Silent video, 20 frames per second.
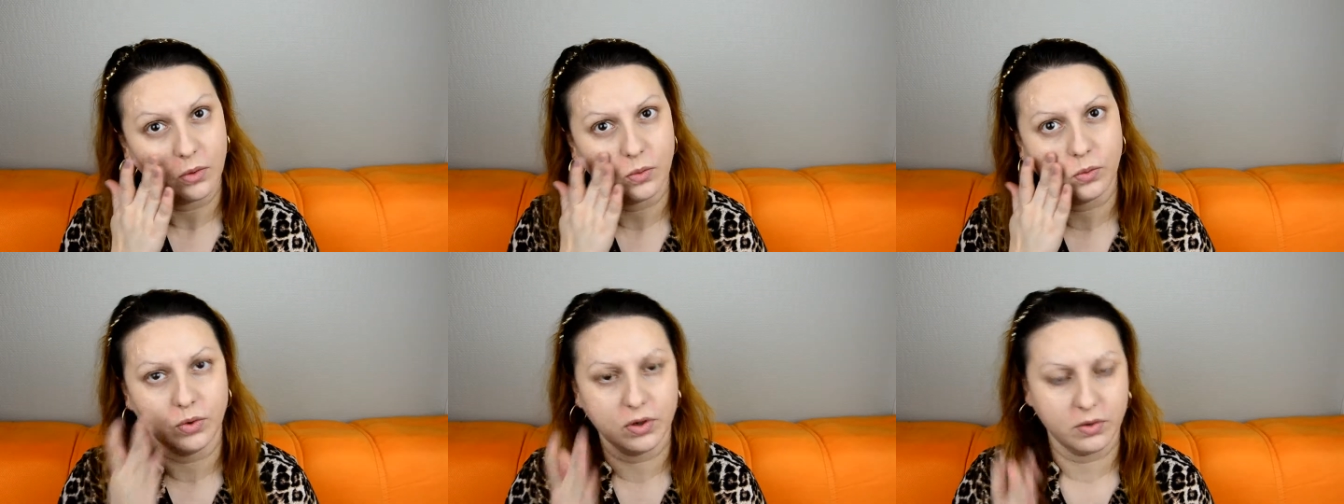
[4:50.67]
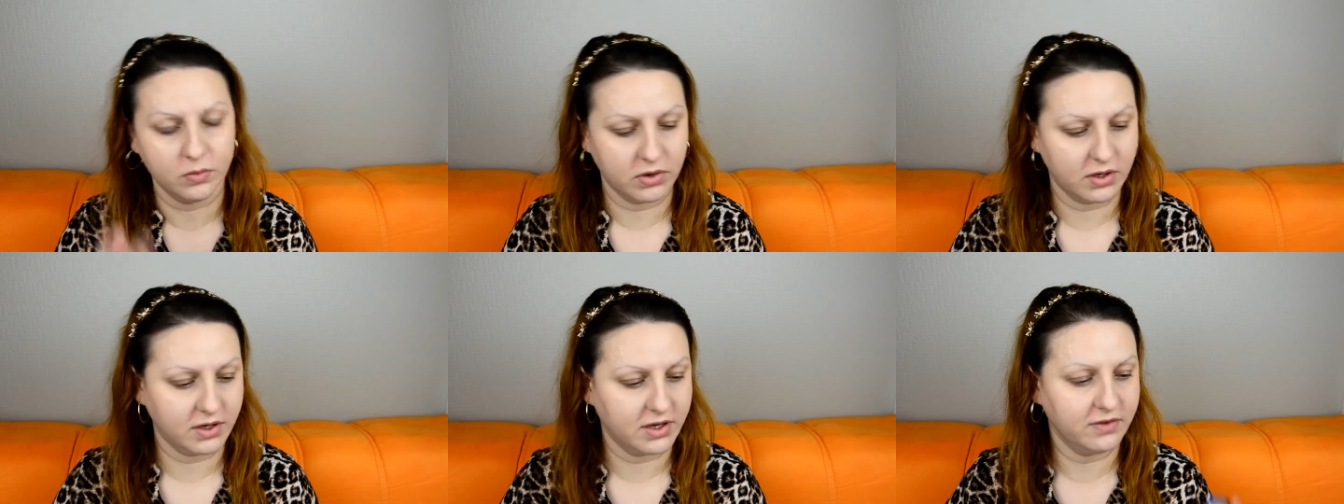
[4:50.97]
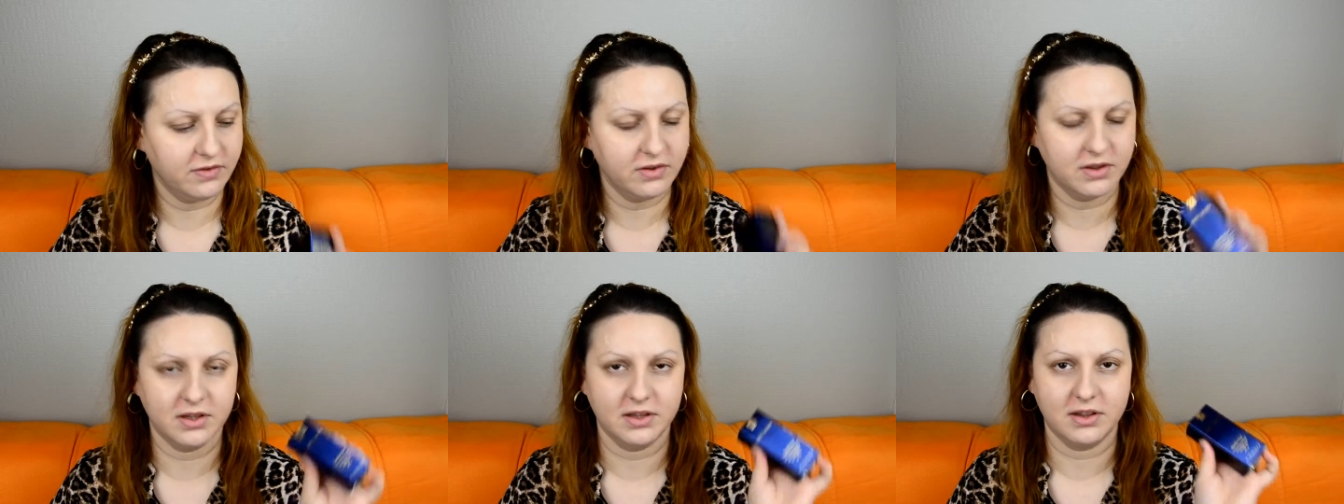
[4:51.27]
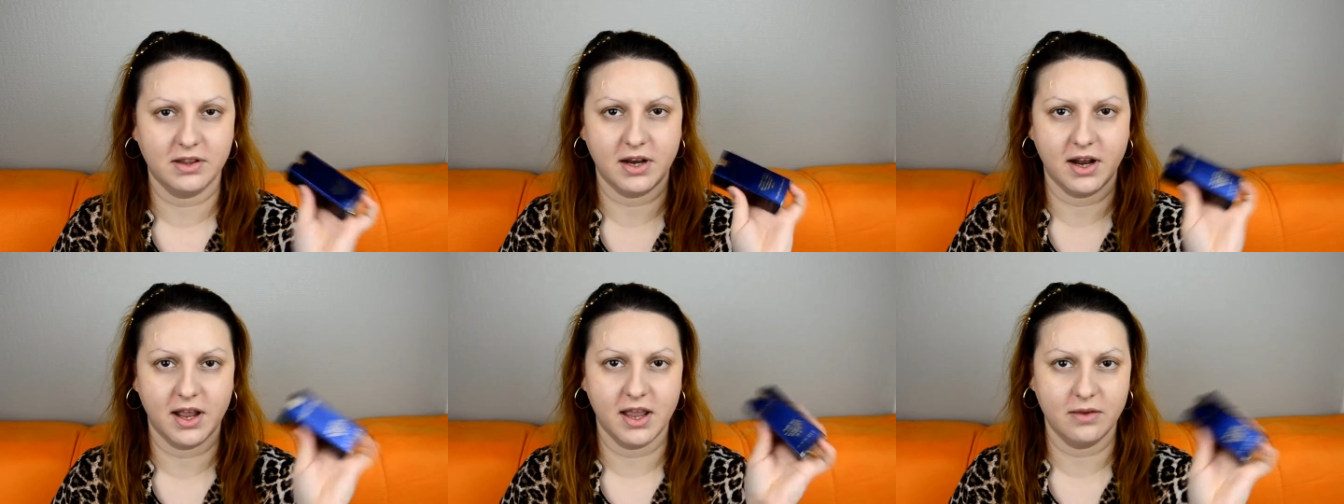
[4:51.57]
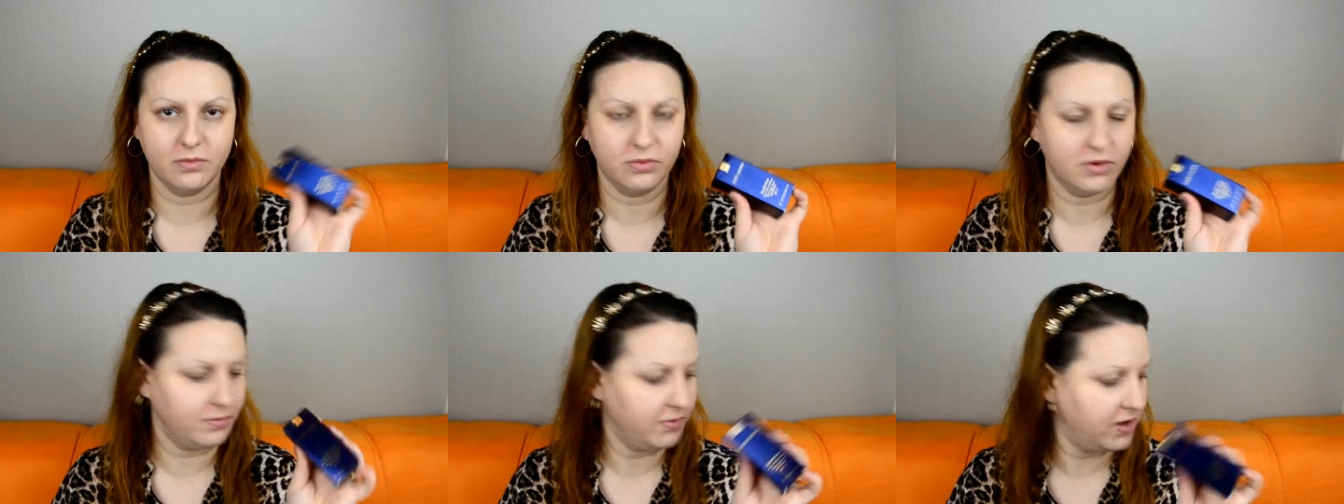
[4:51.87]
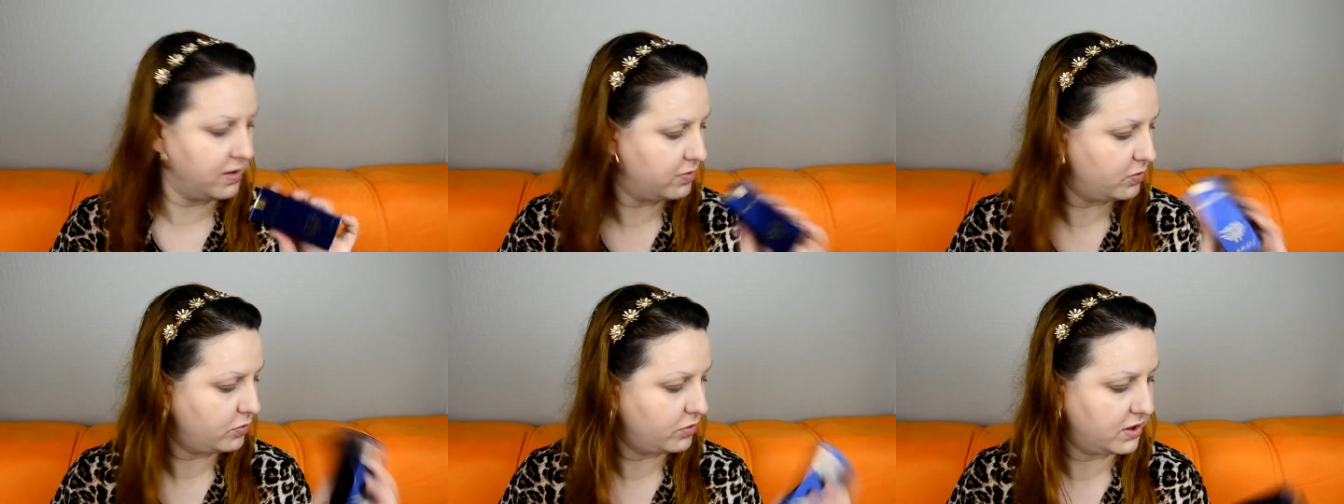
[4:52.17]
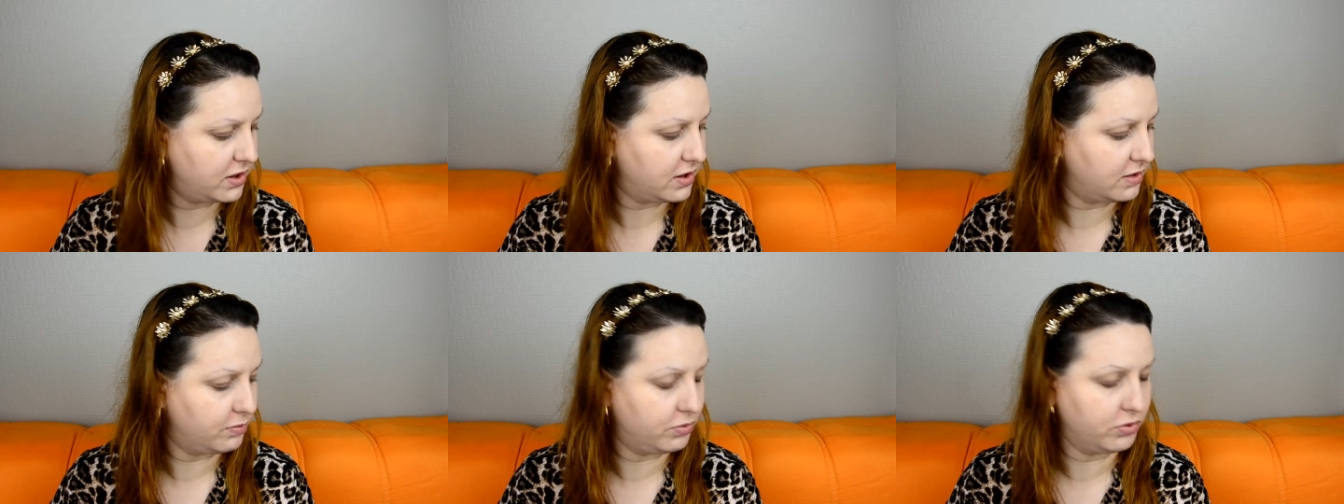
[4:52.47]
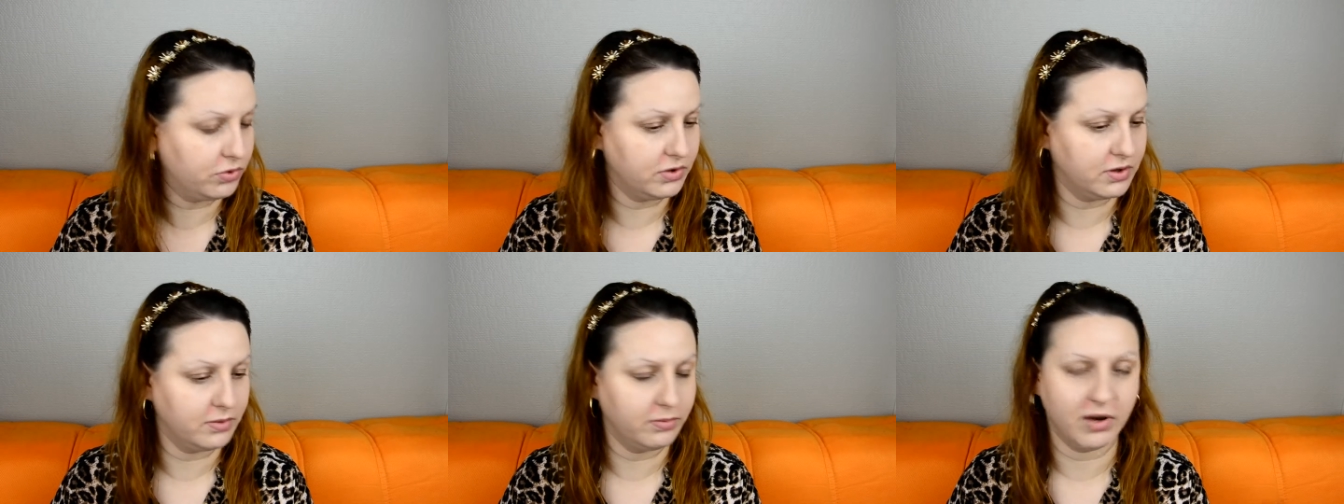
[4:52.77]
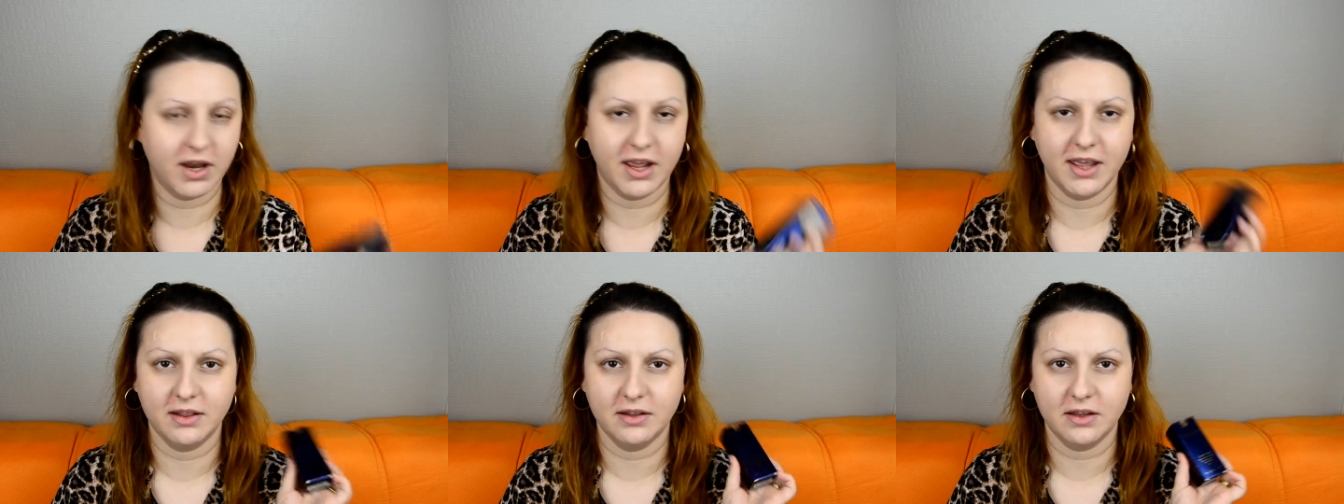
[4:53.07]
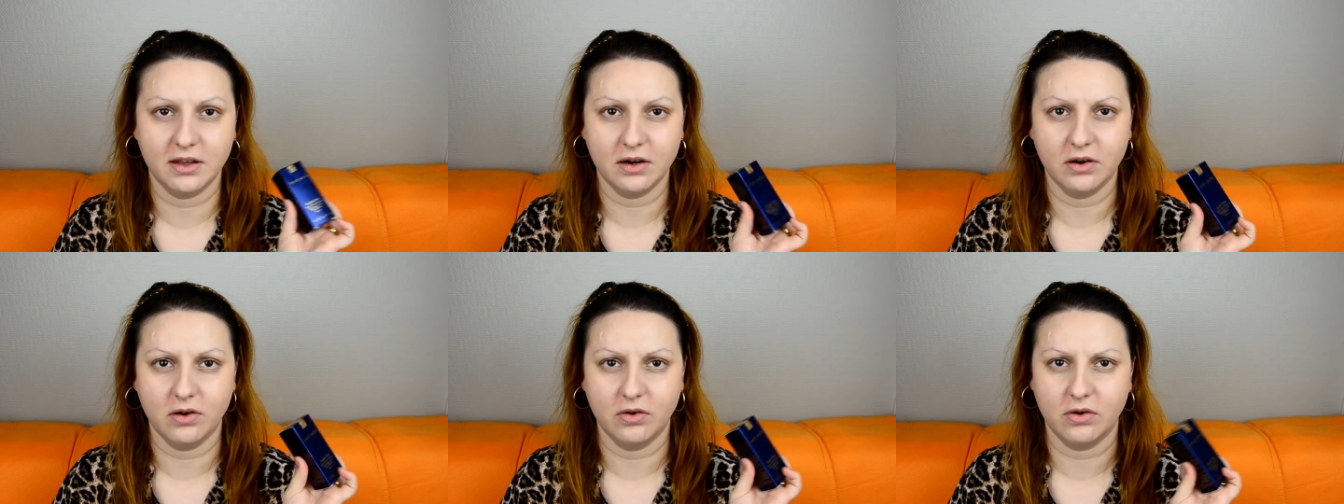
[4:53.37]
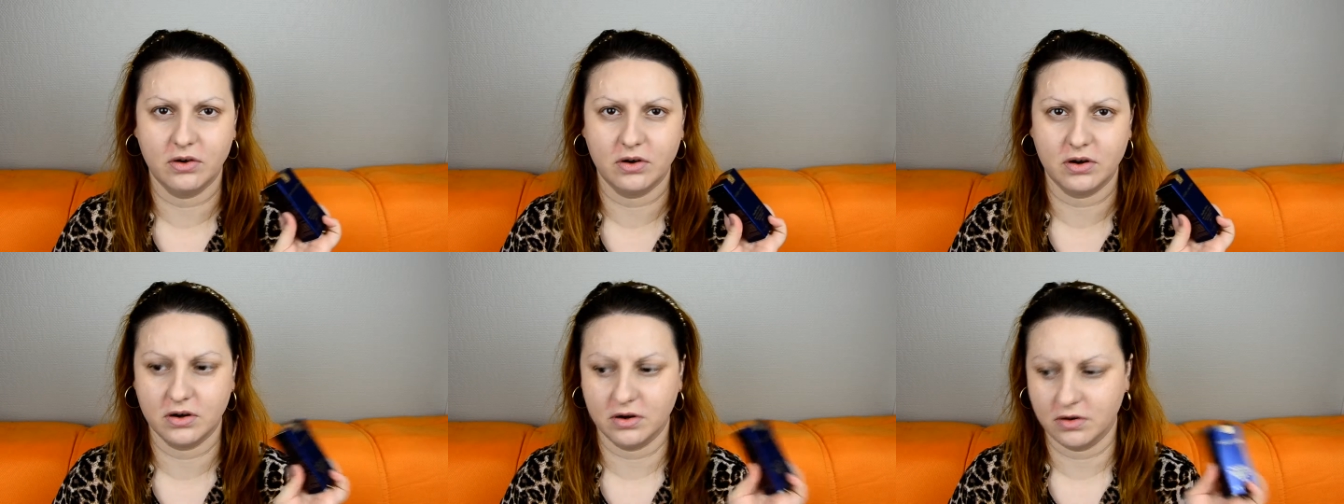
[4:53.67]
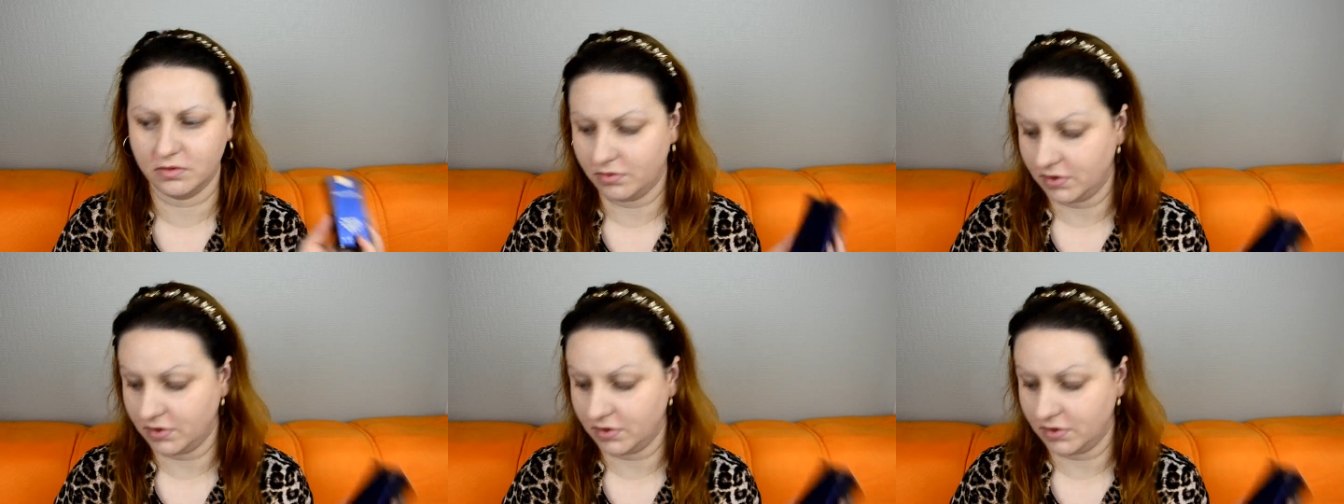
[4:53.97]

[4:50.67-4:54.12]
we will give it a try maybe with the beauty blender or uh,